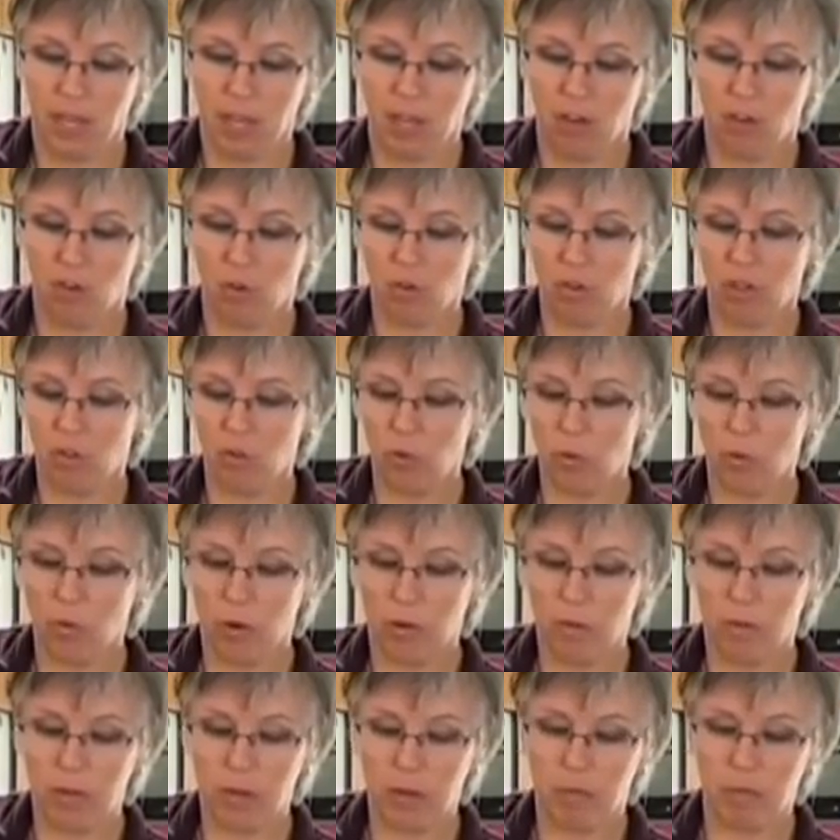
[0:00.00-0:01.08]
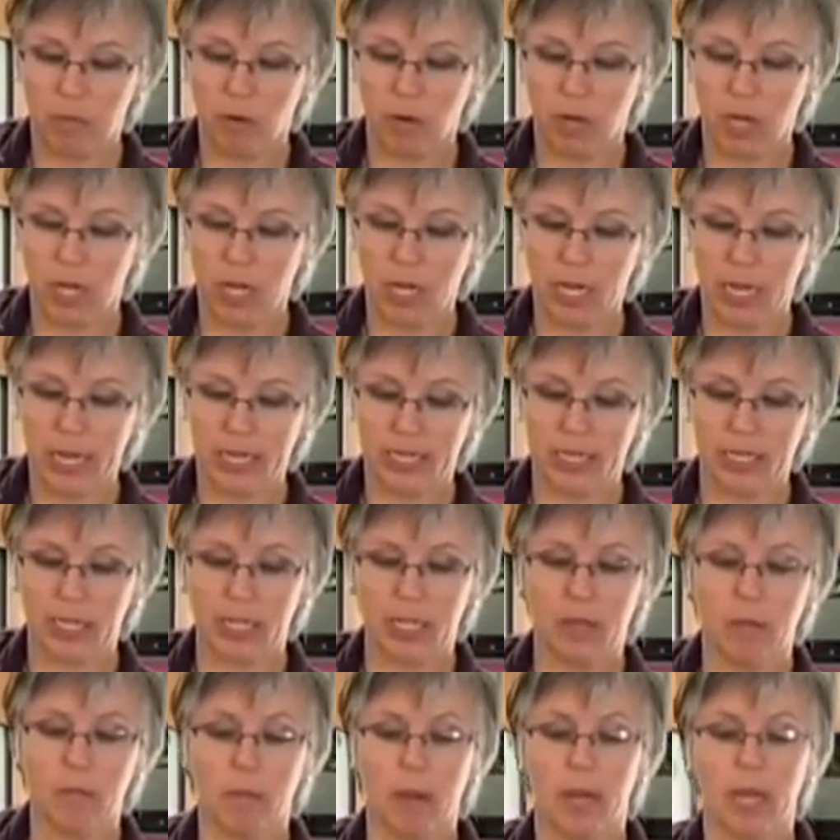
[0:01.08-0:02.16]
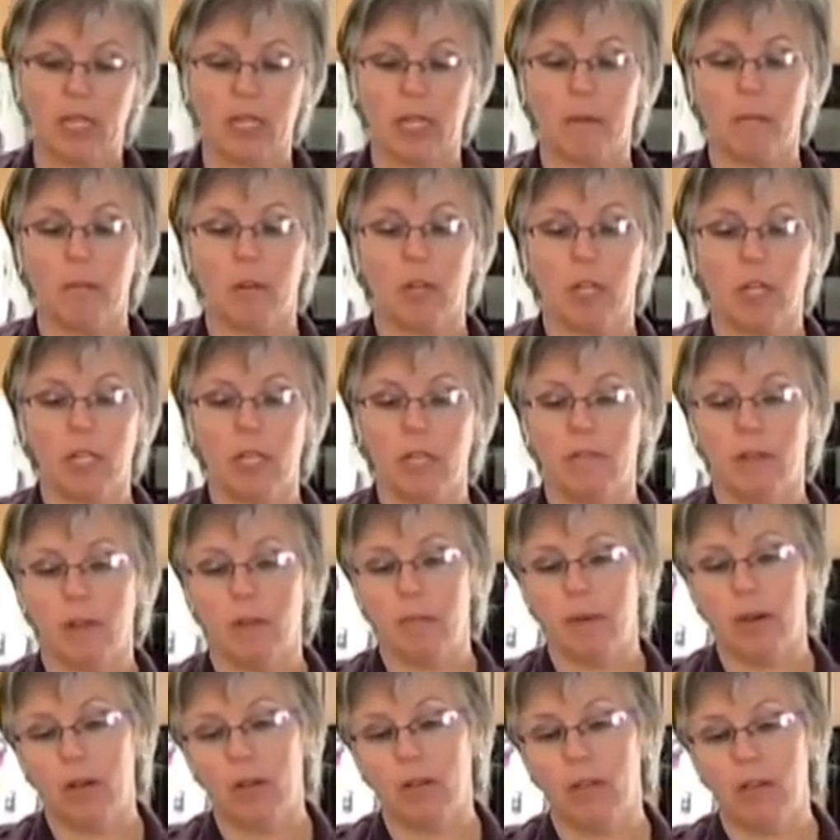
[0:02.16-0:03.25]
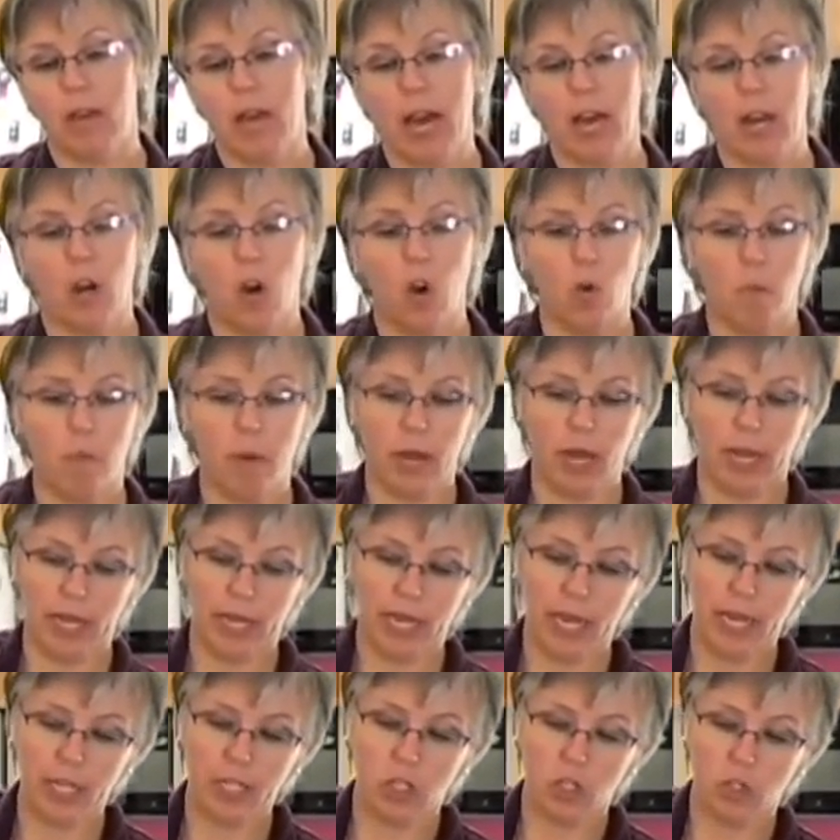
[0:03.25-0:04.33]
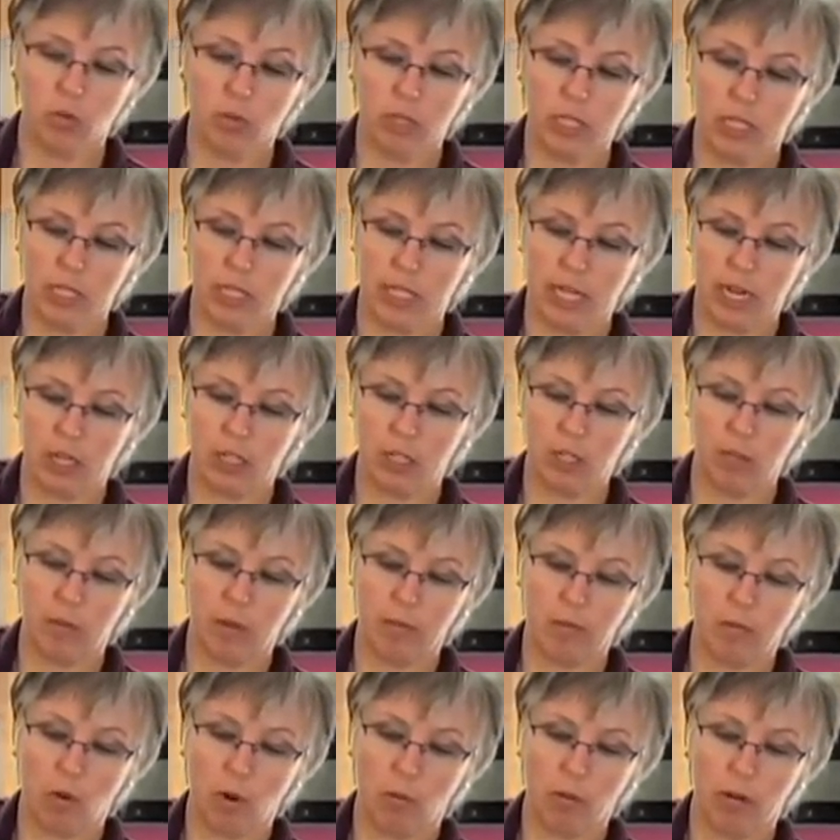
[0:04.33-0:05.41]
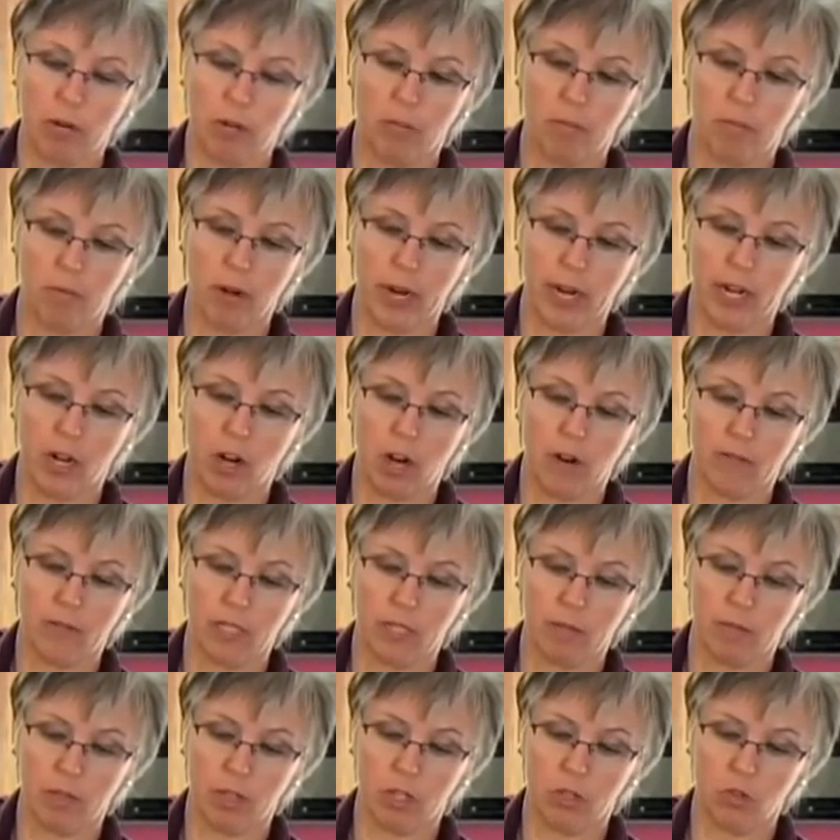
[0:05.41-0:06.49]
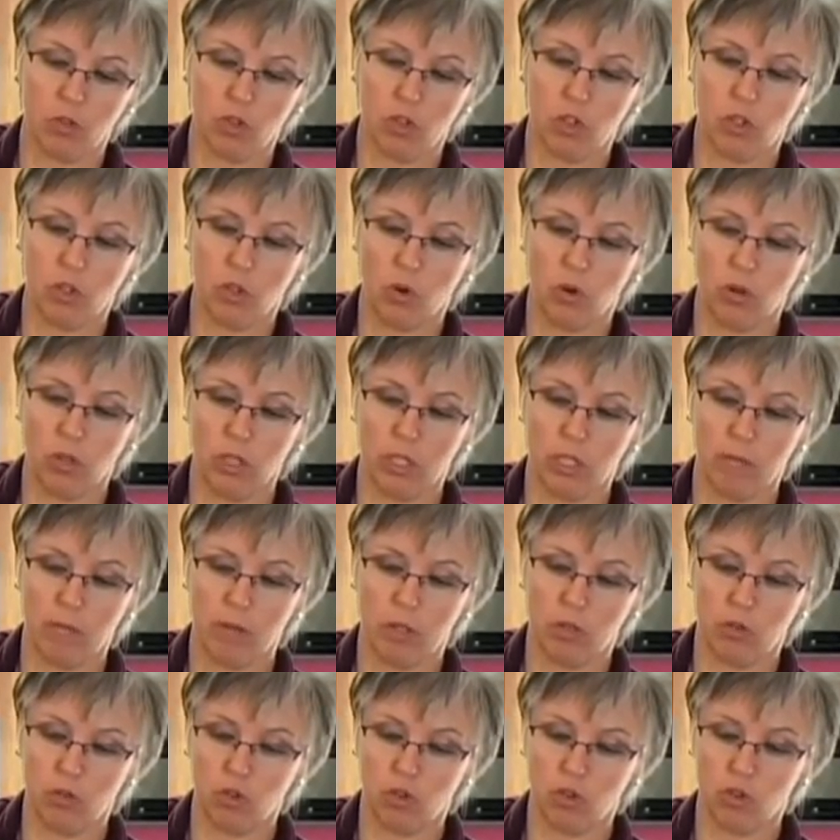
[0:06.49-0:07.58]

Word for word: So this one would be pretty easy because I'm going to leave it about that open. I can squeeze it down a little bit more, but I'll break off some of those, some of those